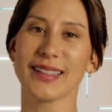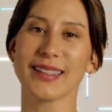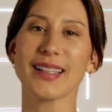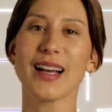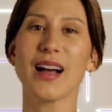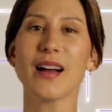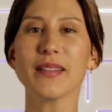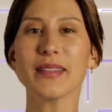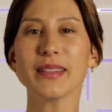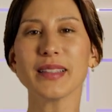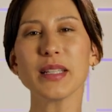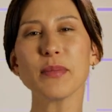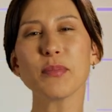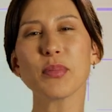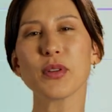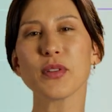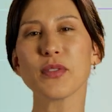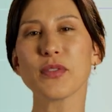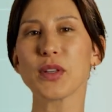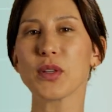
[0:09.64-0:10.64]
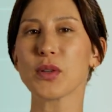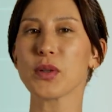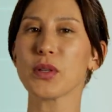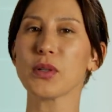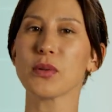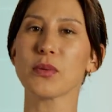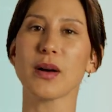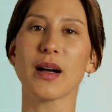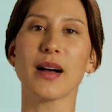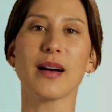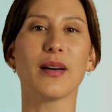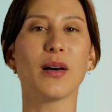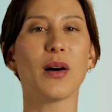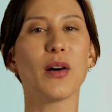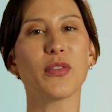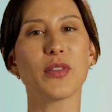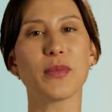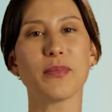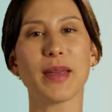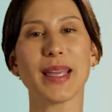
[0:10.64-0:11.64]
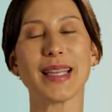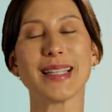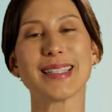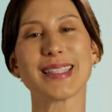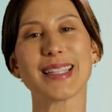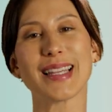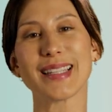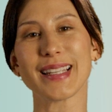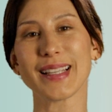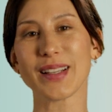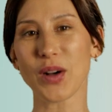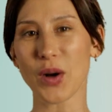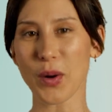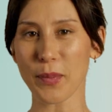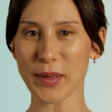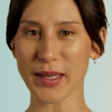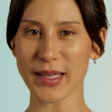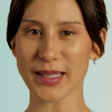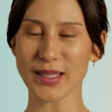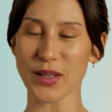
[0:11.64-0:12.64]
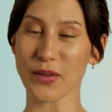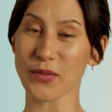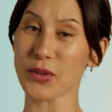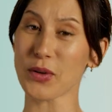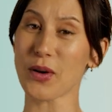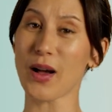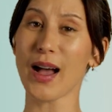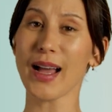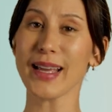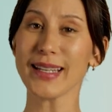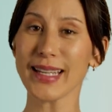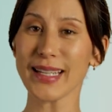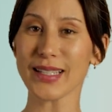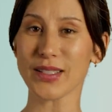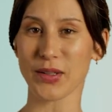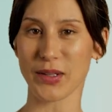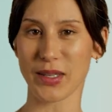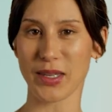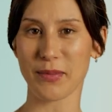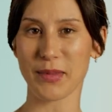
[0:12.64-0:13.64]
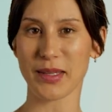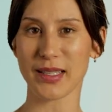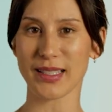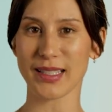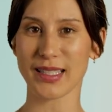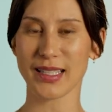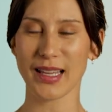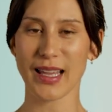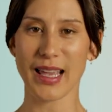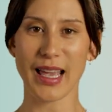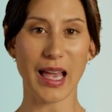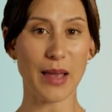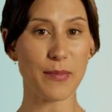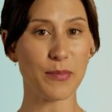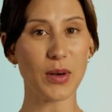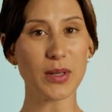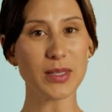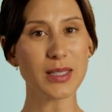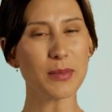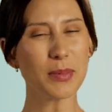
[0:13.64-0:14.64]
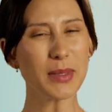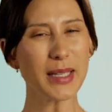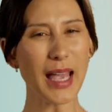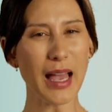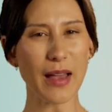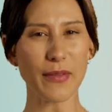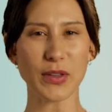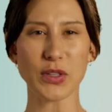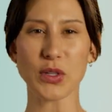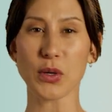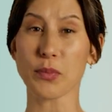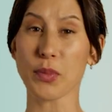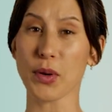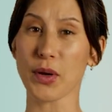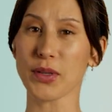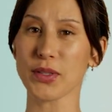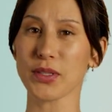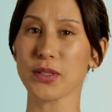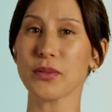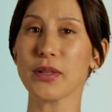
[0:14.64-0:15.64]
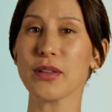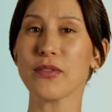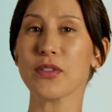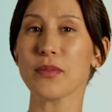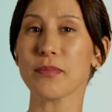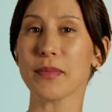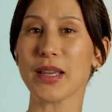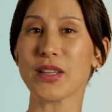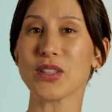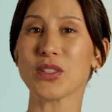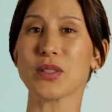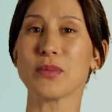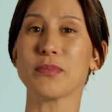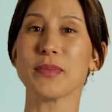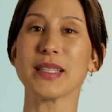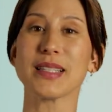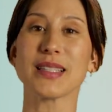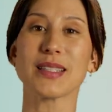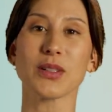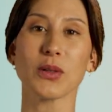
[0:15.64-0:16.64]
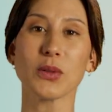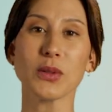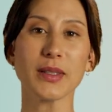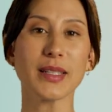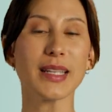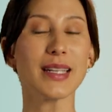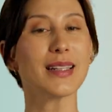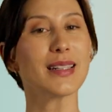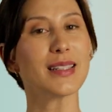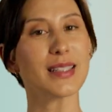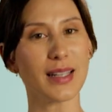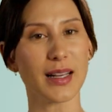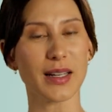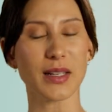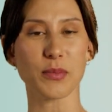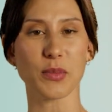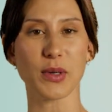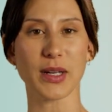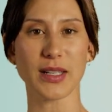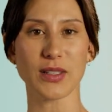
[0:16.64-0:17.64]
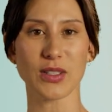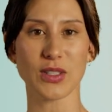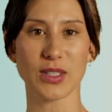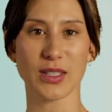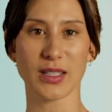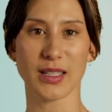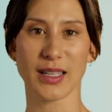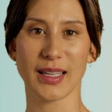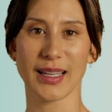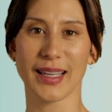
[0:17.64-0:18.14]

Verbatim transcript: Currently, proving who you are often means sending copies of your ID documents and possibly having your personal information be stolen in a data breach.